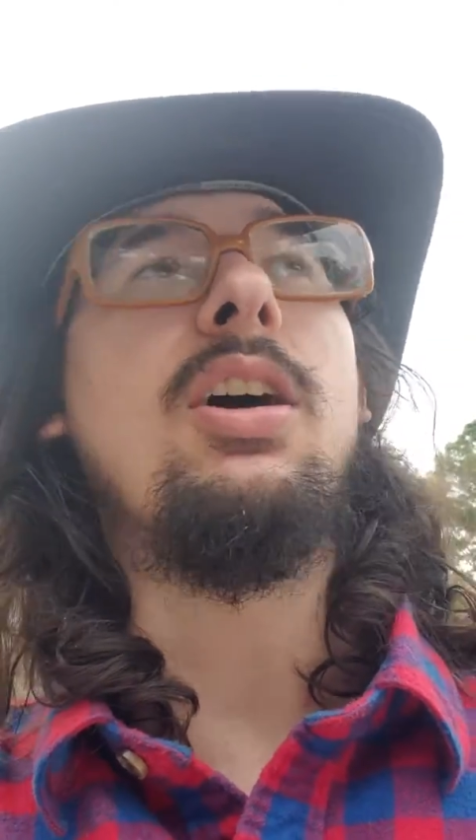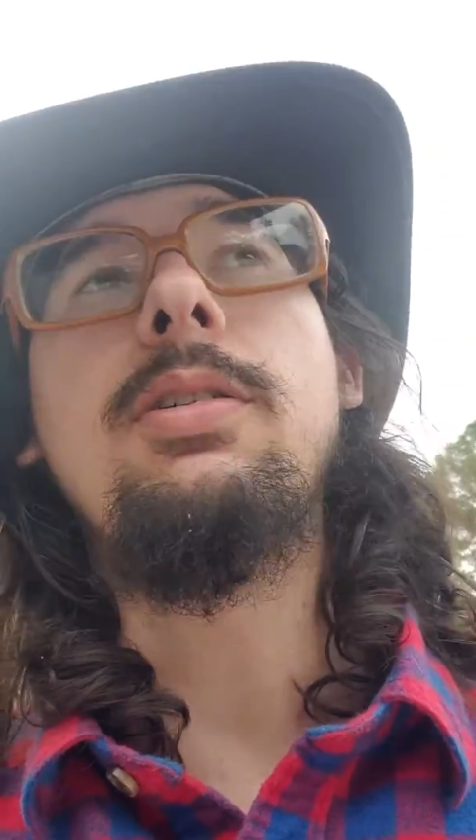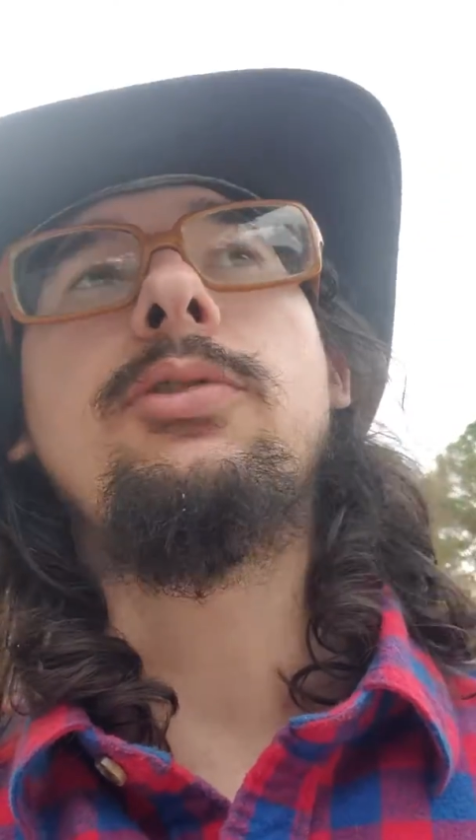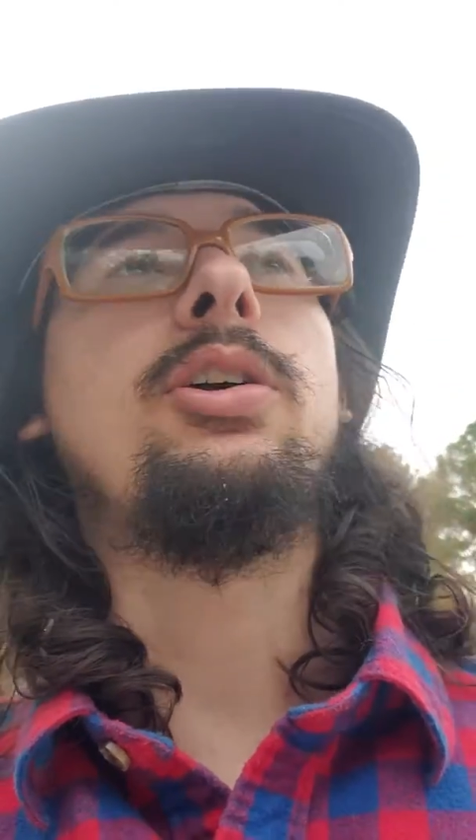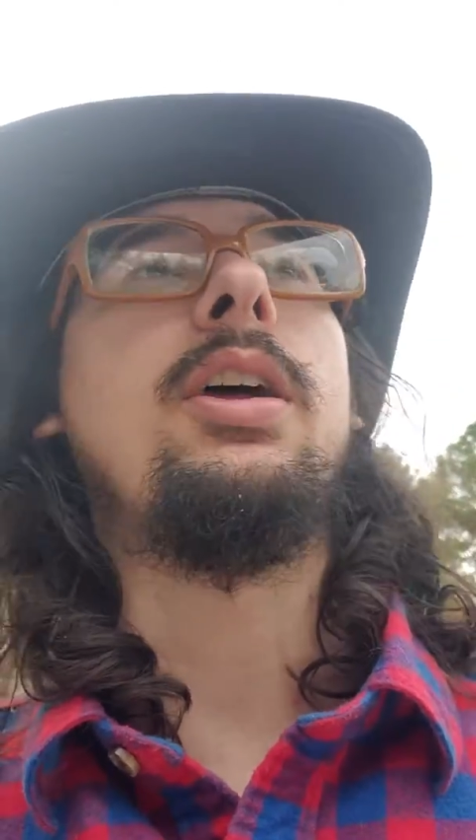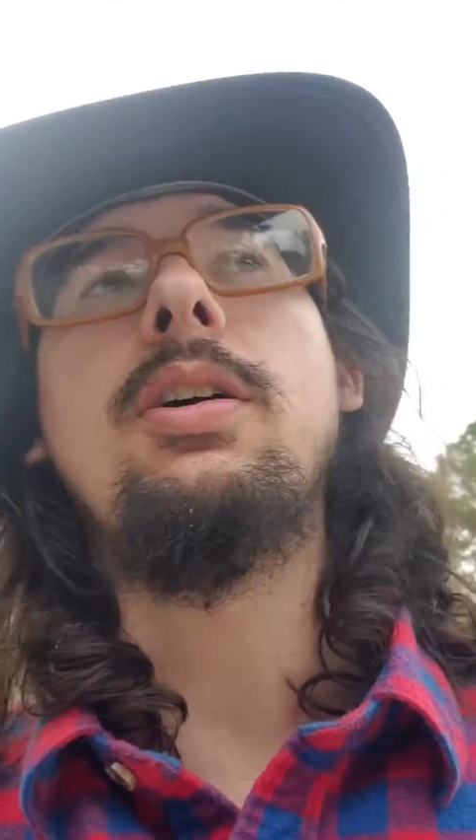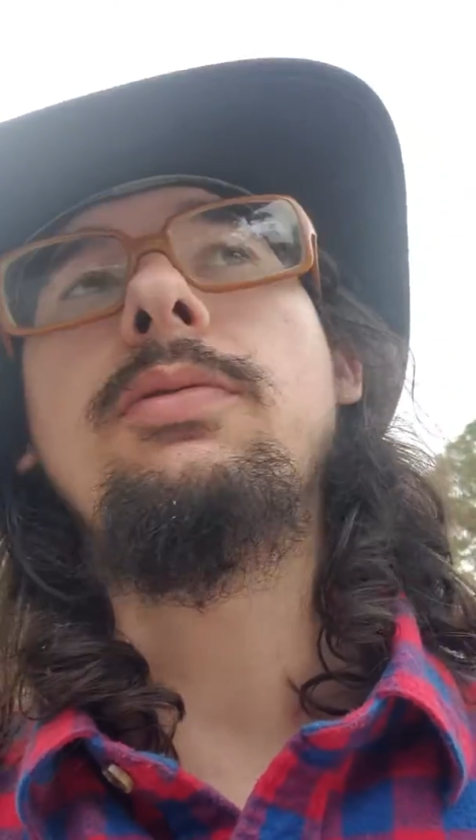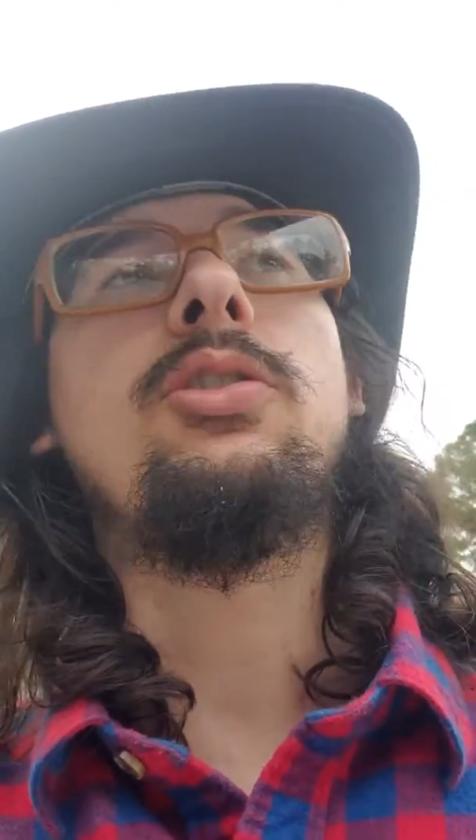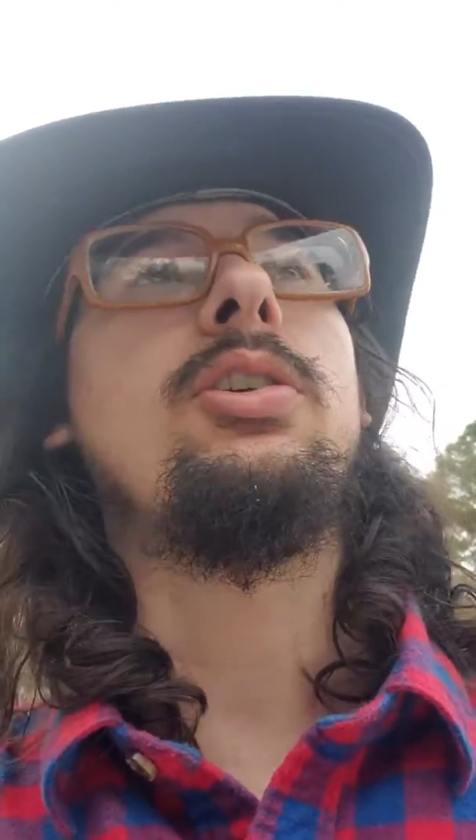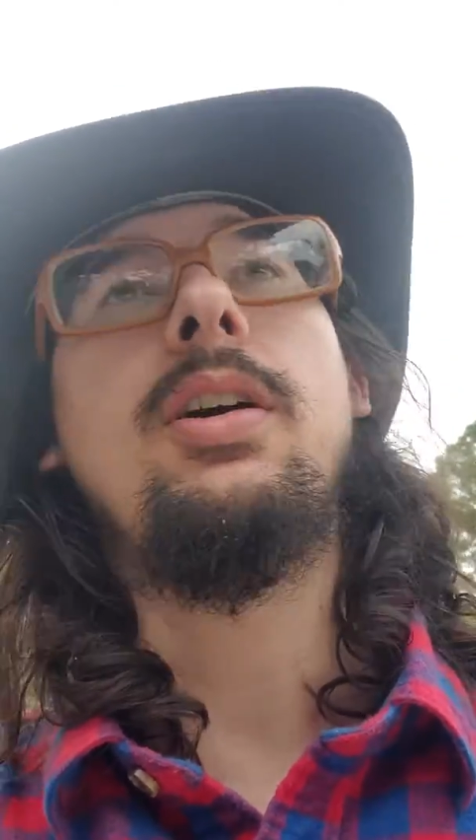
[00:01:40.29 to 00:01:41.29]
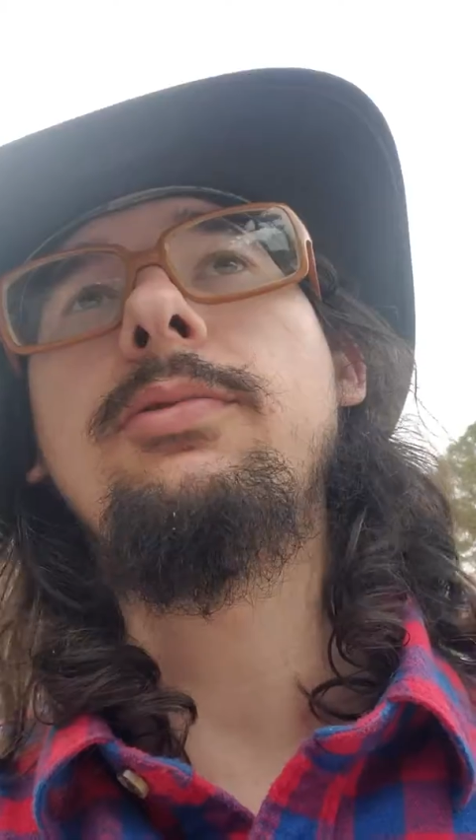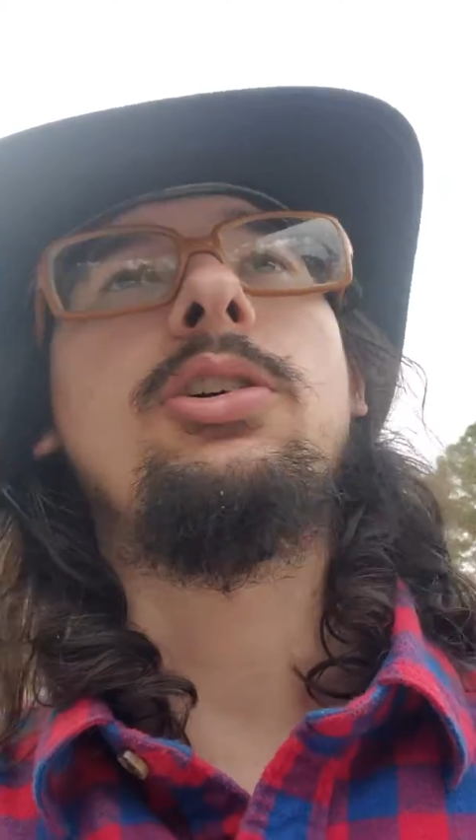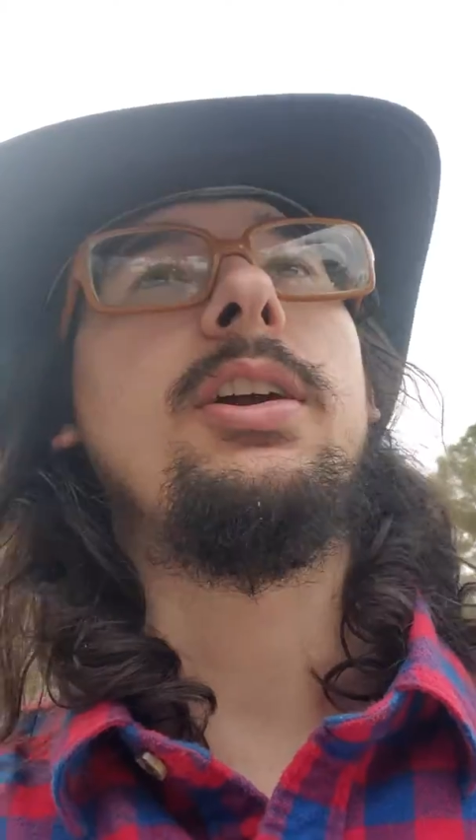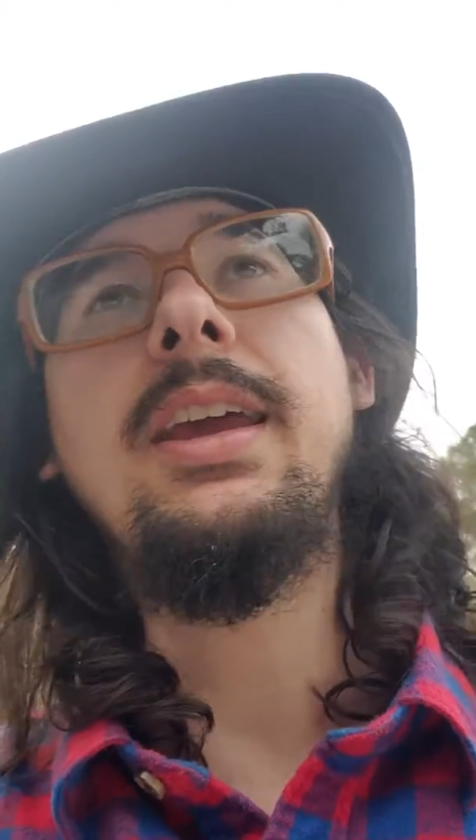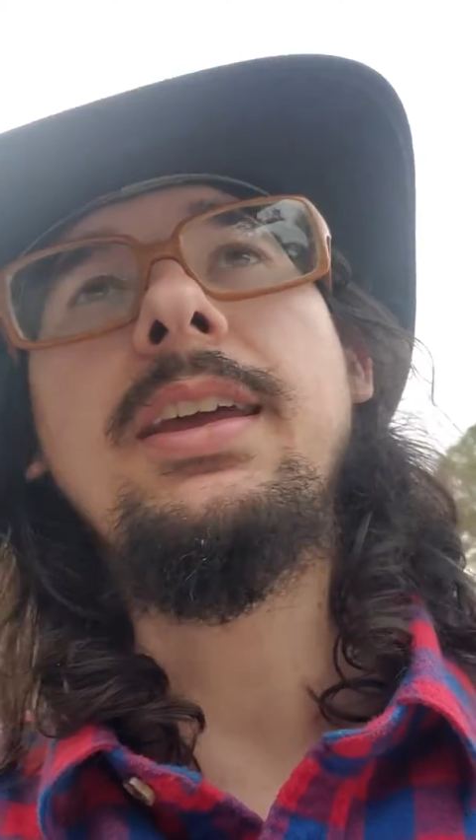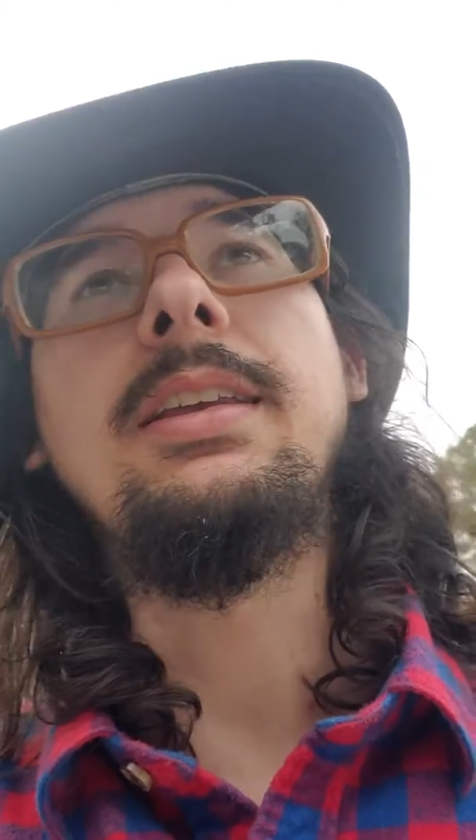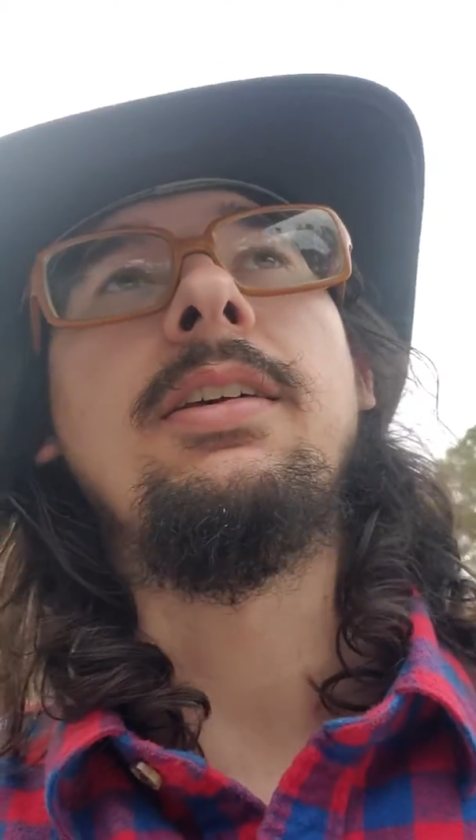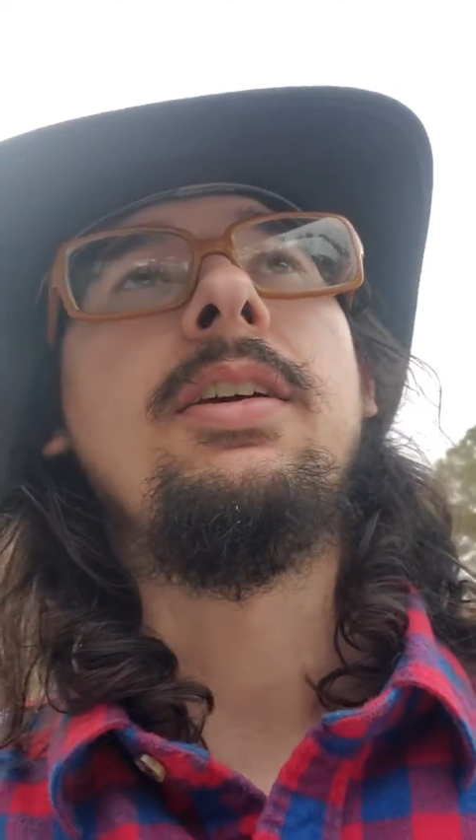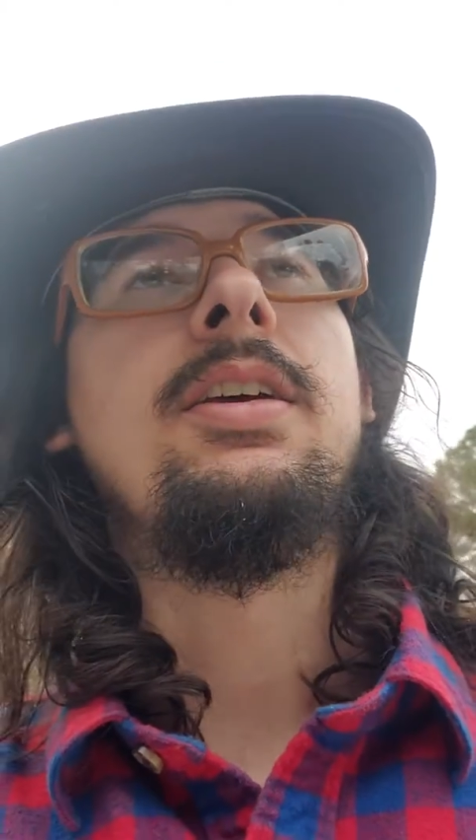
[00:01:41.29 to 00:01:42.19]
over and over and over again.